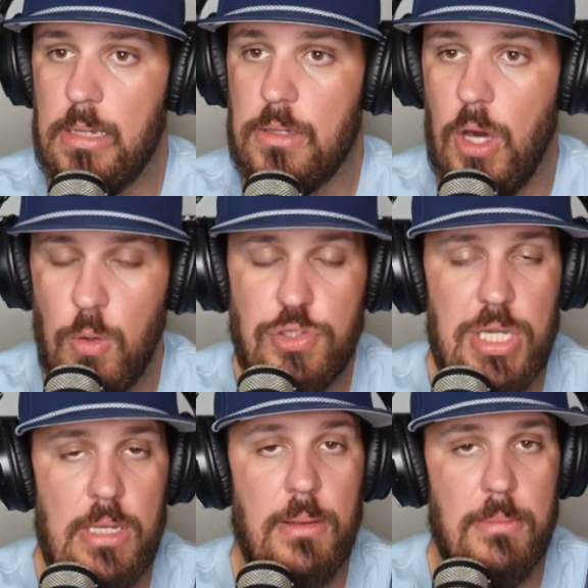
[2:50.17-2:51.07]

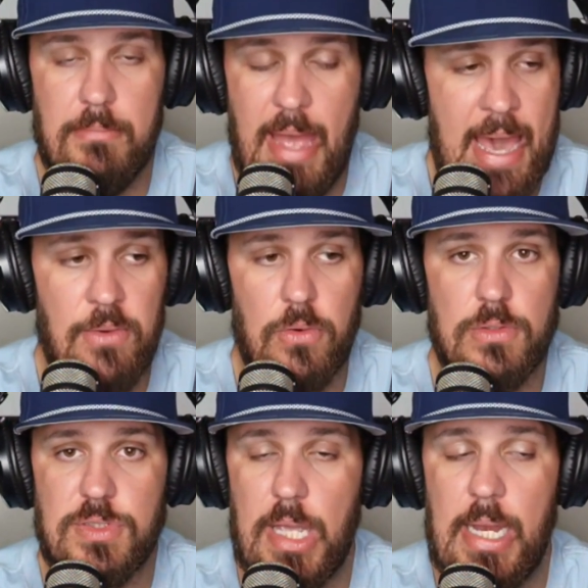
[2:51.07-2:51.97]
coaching
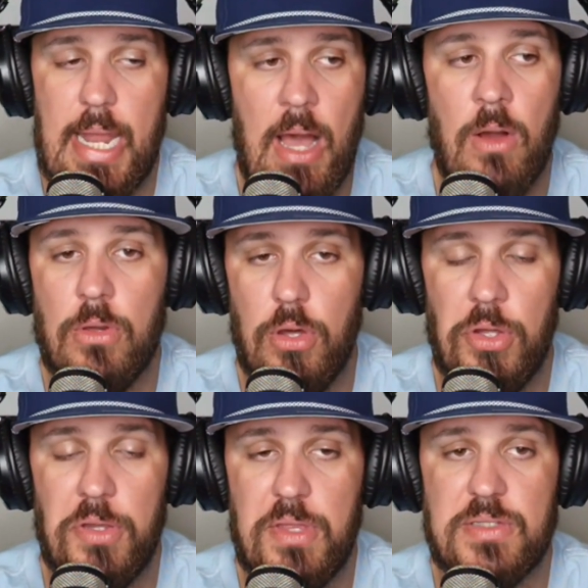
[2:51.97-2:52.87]
matters, and how
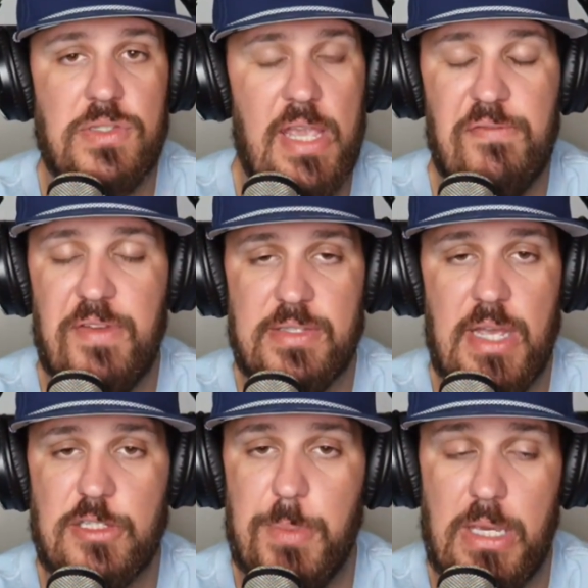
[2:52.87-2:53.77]
good this defense
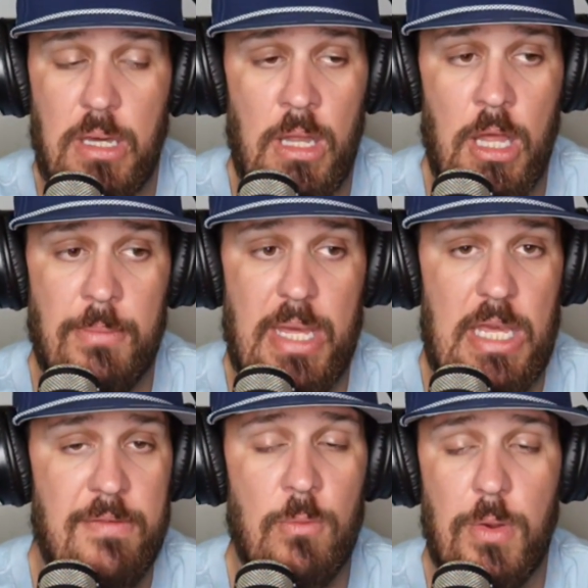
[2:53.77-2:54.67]
has become,
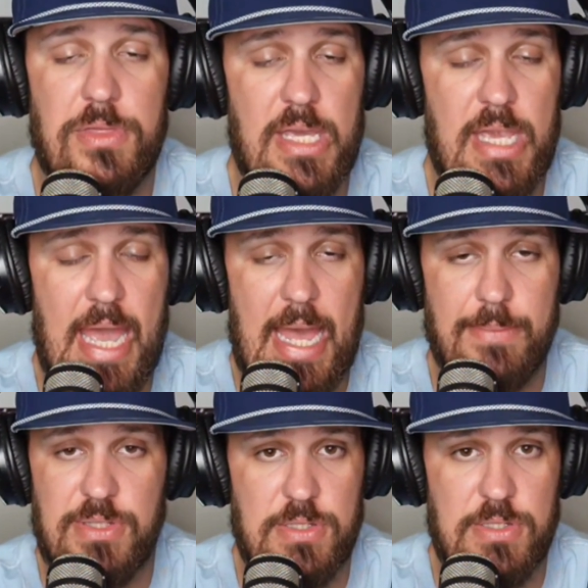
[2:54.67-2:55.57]
even with the
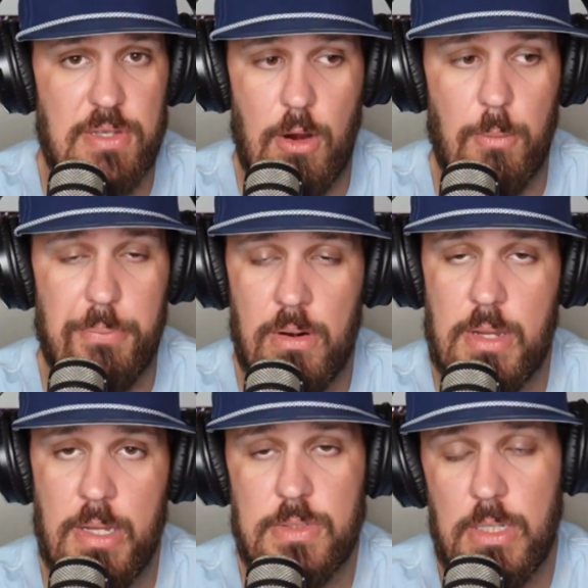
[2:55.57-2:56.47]
absence of
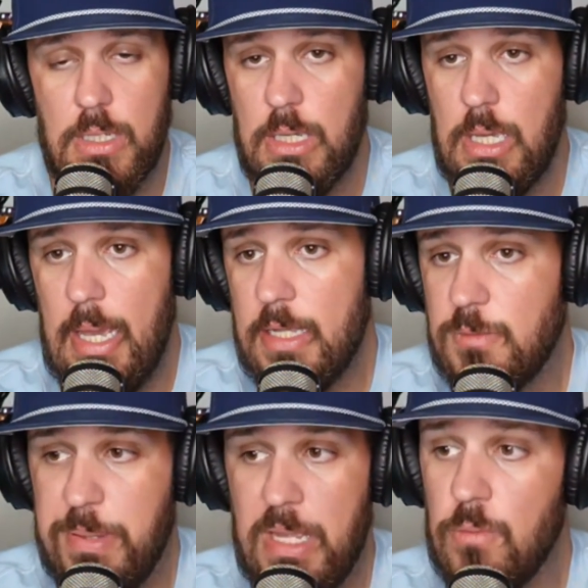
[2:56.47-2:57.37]
Harold Perkins,
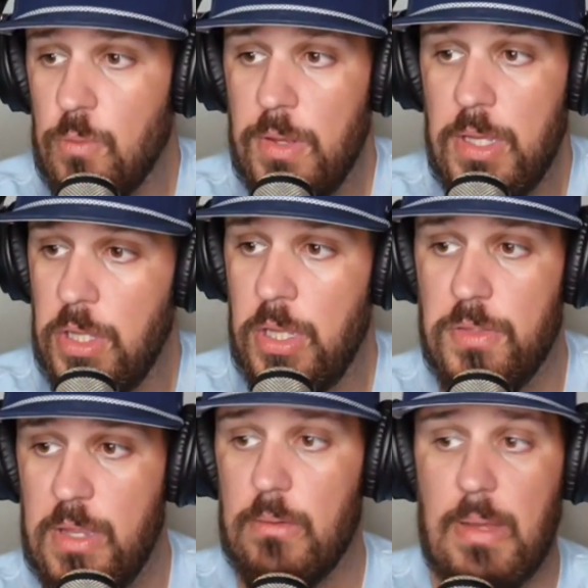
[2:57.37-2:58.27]
has been
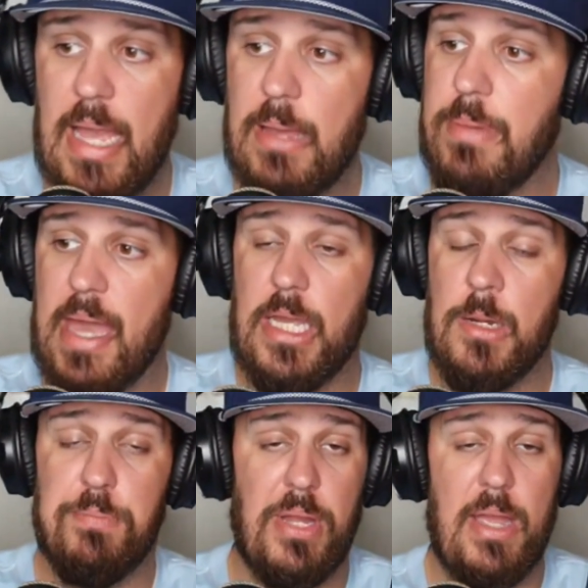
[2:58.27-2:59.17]
really good. Their
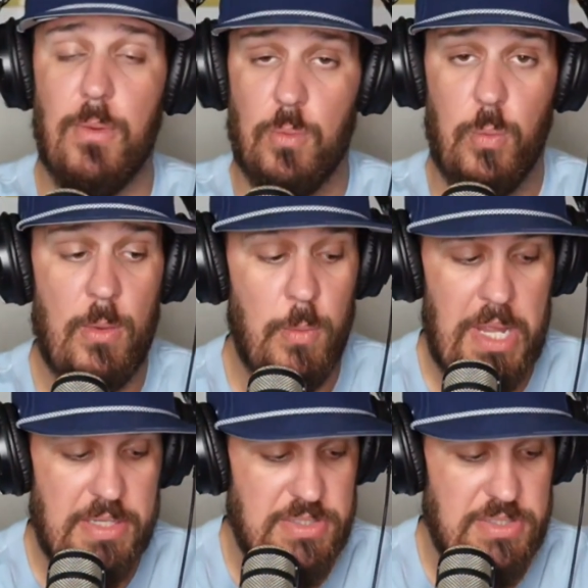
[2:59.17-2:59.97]
linebacking play with Whit